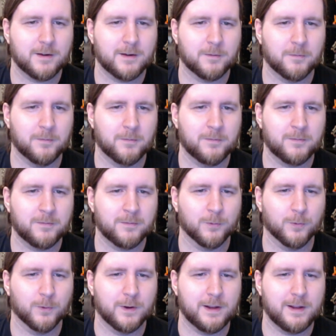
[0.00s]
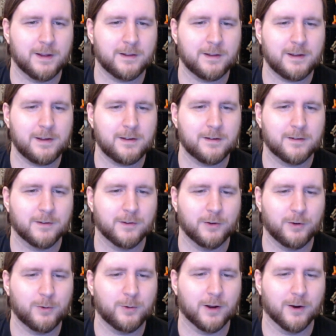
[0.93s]
Hmm? Really?
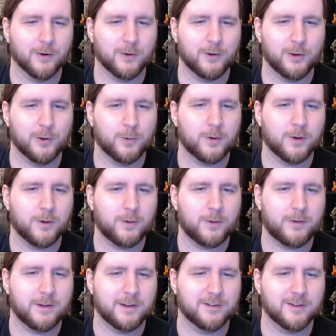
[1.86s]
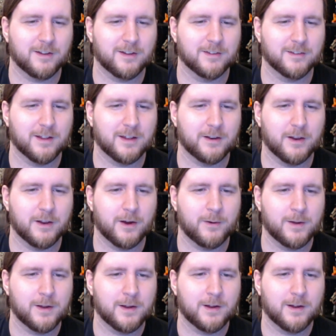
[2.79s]
Yuta, are you cold? And he shakes his head
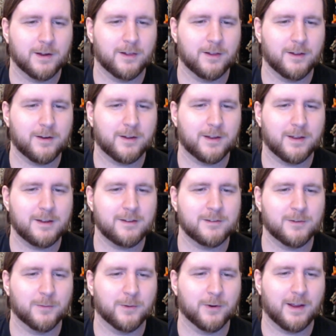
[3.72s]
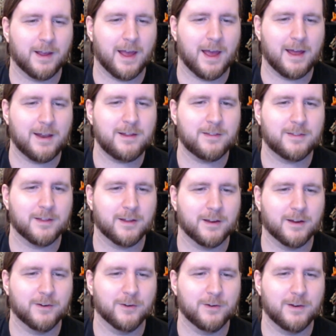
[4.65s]
no. Look, he isn't wearing
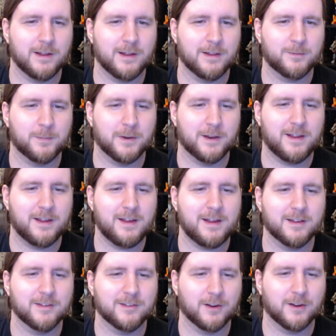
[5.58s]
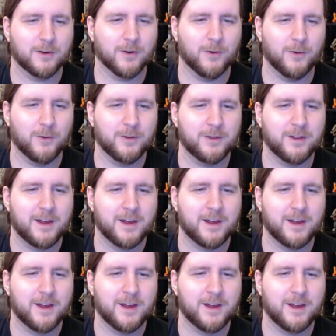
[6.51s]
anything underneath, but he isn't cold.